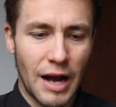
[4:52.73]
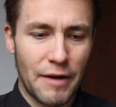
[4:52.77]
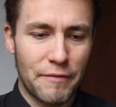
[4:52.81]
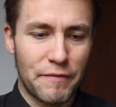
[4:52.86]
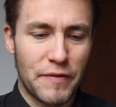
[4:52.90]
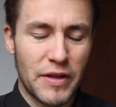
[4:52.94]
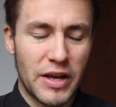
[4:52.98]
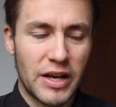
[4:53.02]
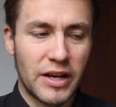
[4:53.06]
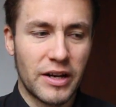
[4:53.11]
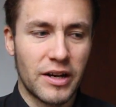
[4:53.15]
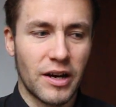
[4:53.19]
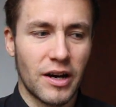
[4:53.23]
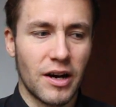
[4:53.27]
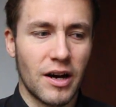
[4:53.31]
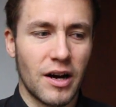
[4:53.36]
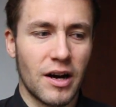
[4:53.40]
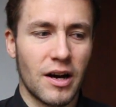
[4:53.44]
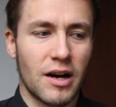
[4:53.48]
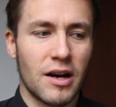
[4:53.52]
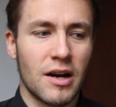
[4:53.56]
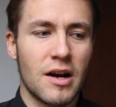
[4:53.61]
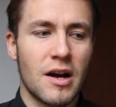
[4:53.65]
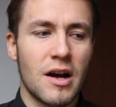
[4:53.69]
think
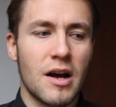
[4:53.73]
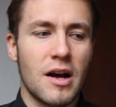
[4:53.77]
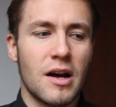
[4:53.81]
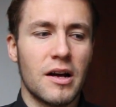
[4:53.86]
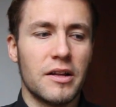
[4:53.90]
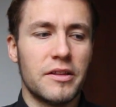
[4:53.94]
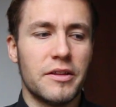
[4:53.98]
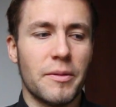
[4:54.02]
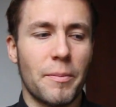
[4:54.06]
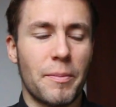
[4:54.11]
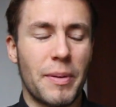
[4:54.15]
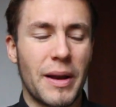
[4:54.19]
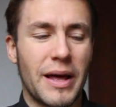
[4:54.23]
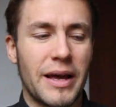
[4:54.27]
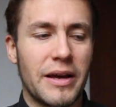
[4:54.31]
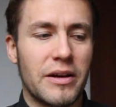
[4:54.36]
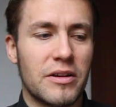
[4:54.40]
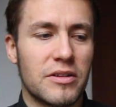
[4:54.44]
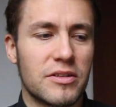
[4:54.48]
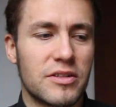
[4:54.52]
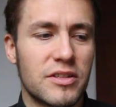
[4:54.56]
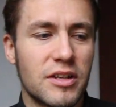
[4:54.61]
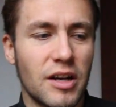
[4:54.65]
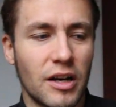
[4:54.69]
the
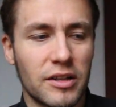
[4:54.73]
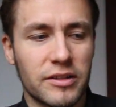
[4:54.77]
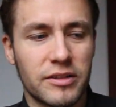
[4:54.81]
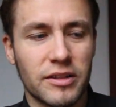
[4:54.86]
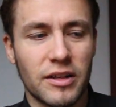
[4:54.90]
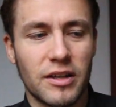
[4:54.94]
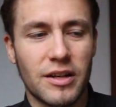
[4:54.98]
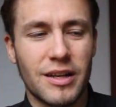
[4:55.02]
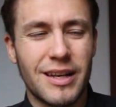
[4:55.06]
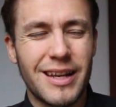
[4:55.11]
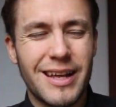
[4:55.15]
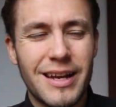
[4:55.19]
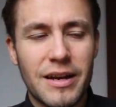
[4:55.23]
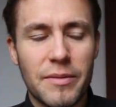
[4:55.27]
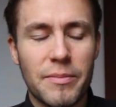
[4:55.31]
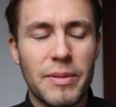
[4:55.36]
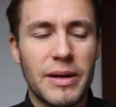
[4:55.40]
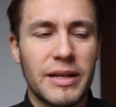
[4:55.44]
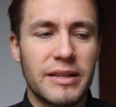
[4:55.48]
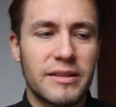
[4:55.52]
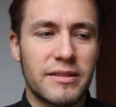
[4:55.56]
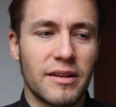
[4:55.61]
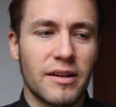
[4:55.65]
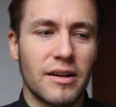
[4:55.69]
players got a little
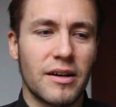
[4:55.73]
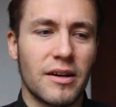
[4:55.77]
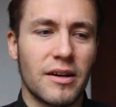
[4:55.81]
bit,